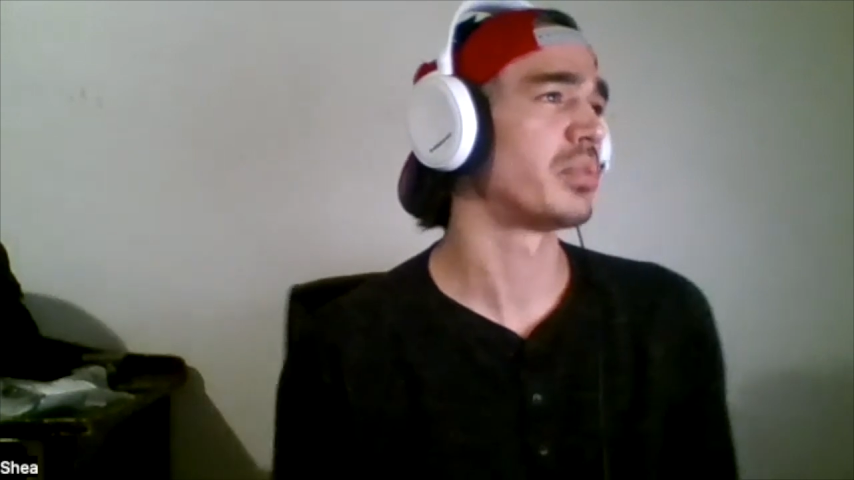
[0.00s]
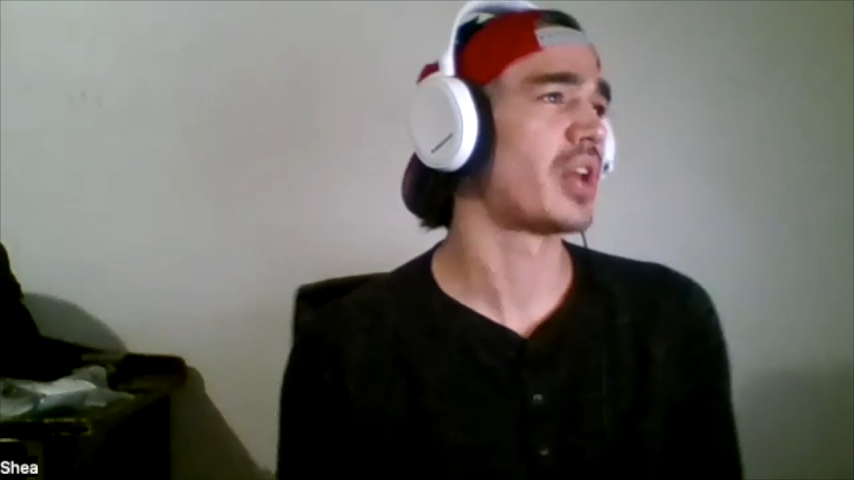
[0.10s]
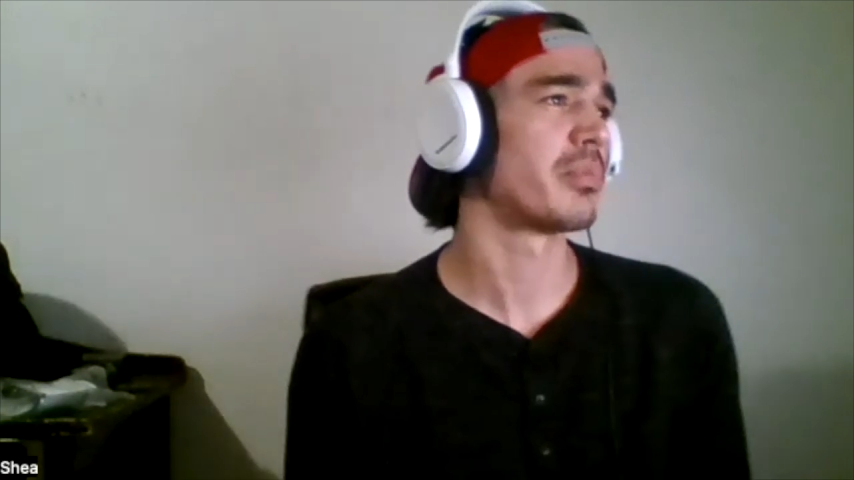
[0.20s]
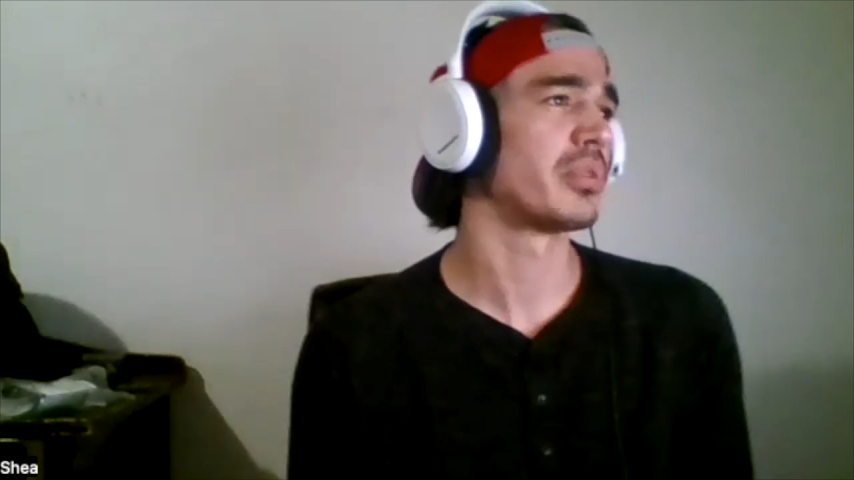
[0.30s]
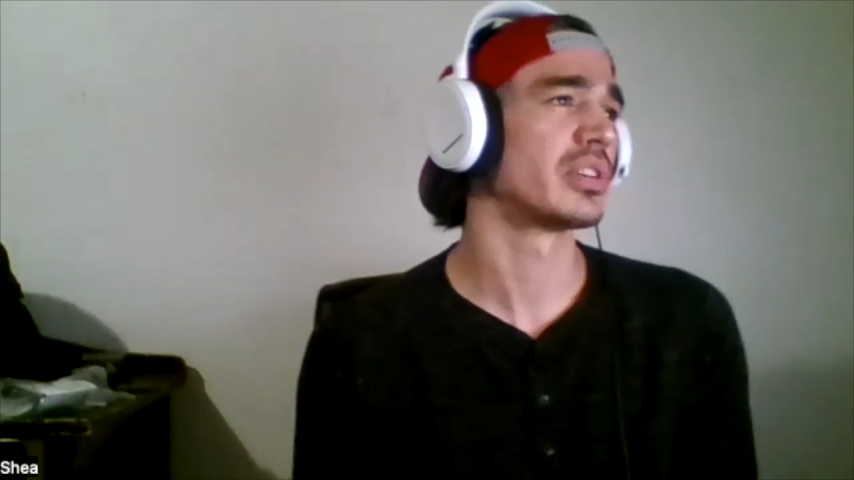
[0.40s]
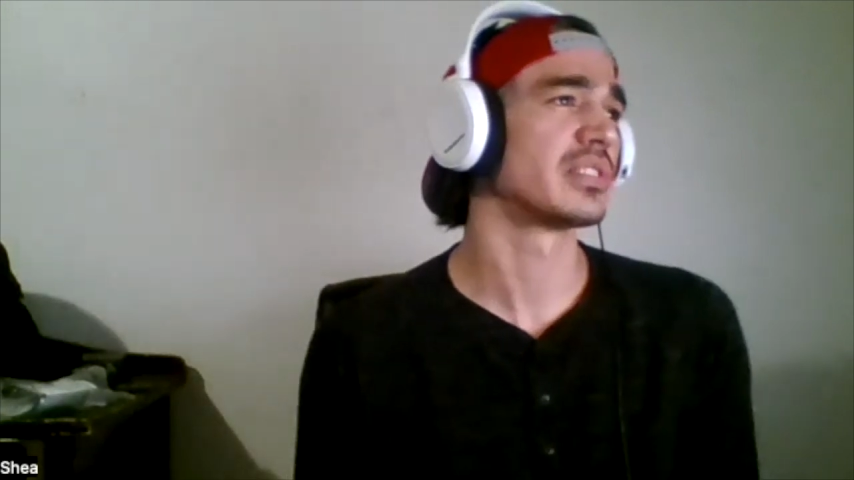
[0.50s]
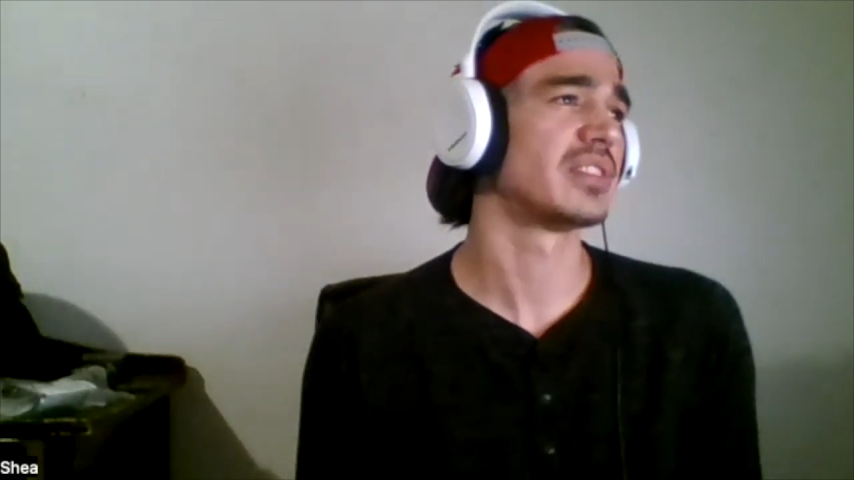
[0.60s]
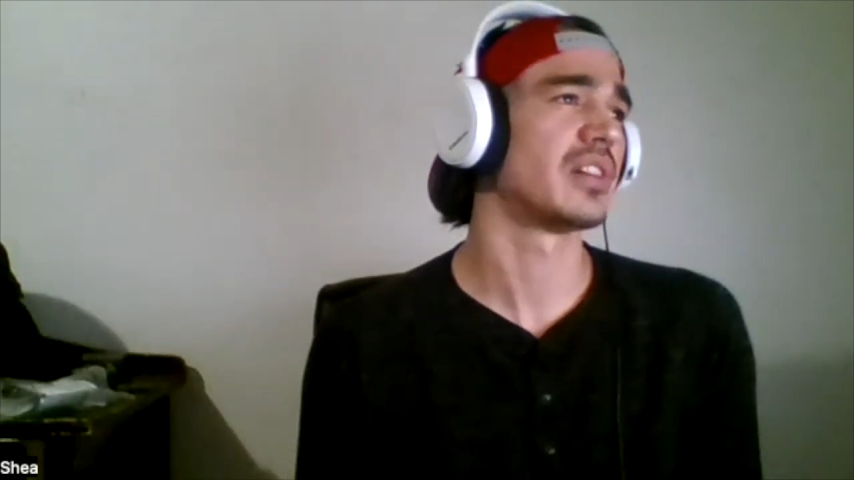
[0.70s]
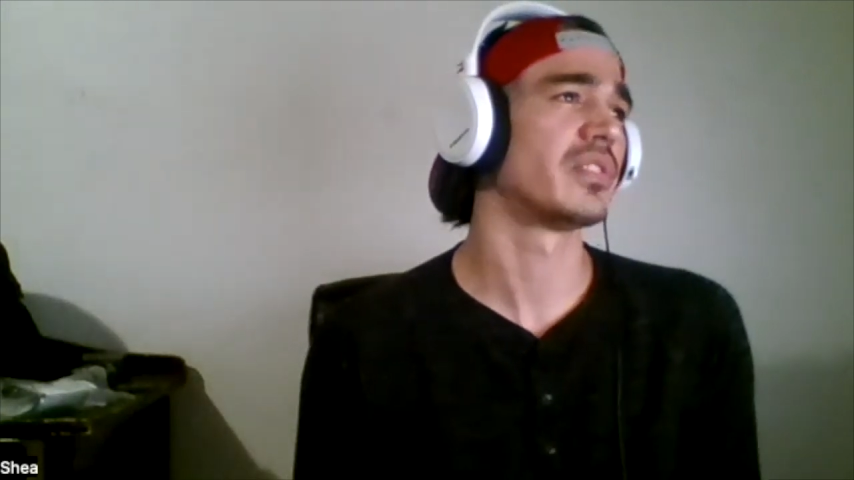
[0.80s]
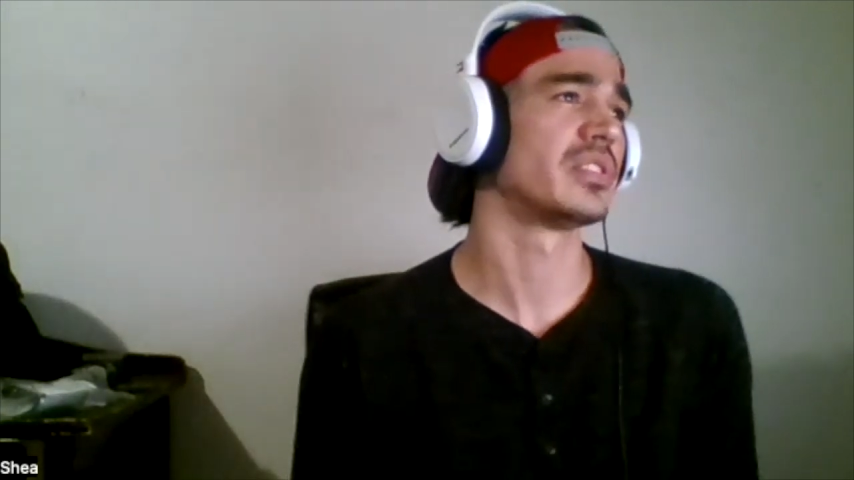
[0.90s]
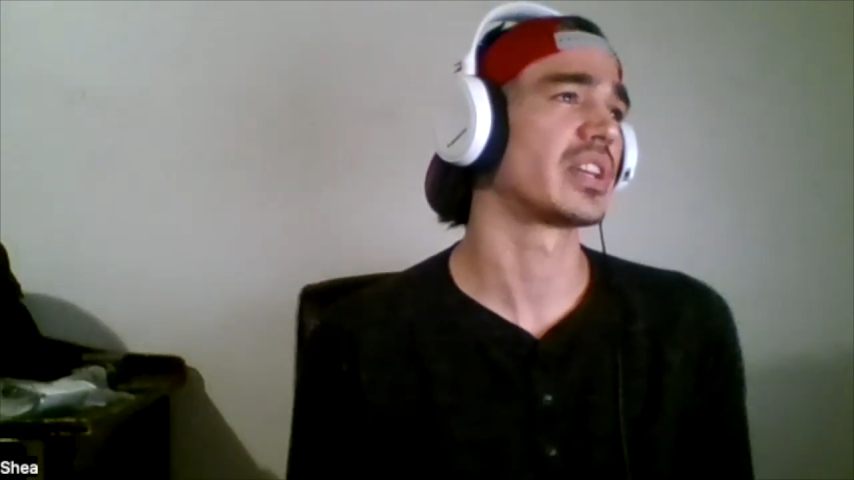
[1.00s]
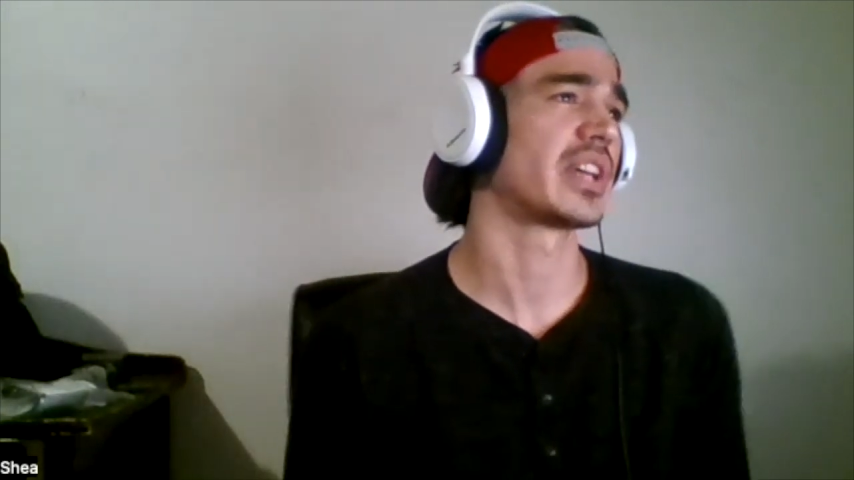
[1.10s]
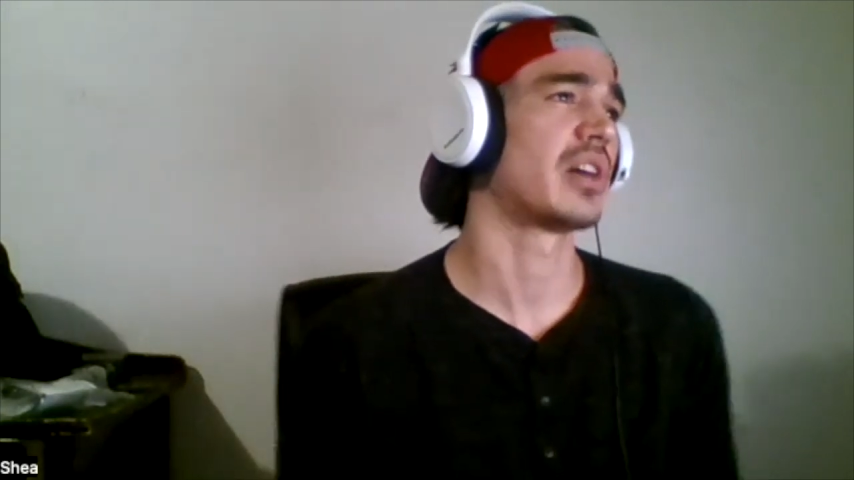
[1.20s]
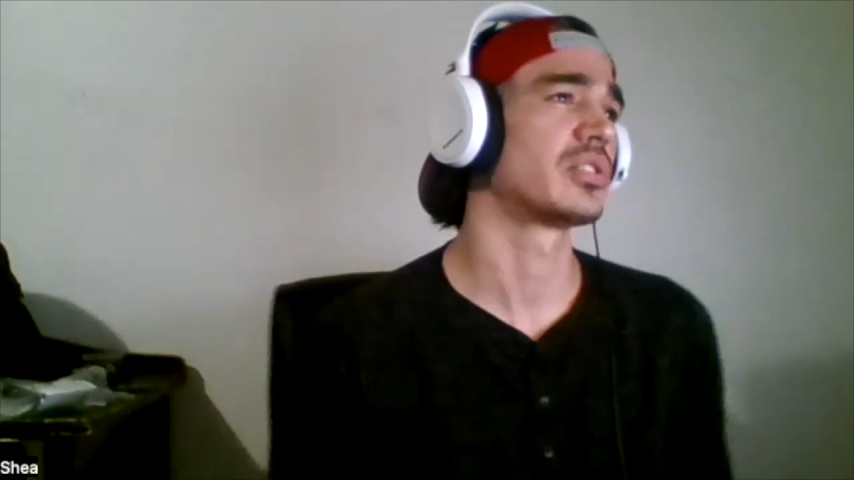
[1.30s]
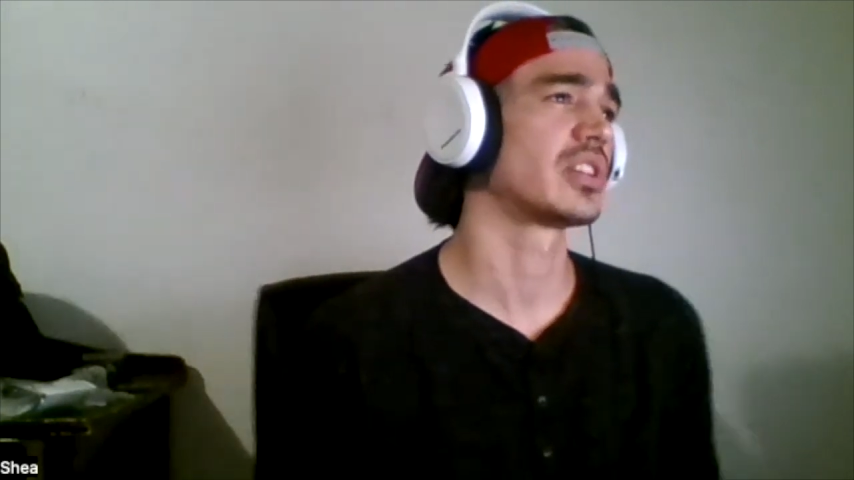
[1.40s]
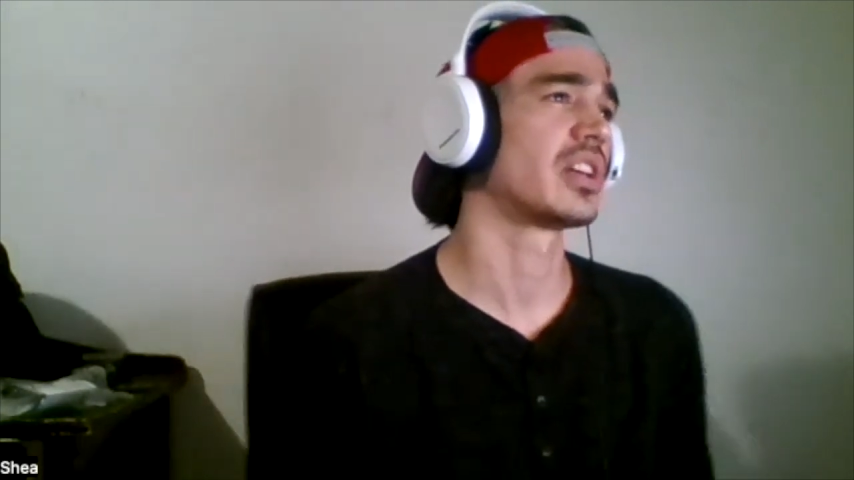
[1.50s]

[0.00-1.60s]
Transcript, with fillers: plopping herself on the couch,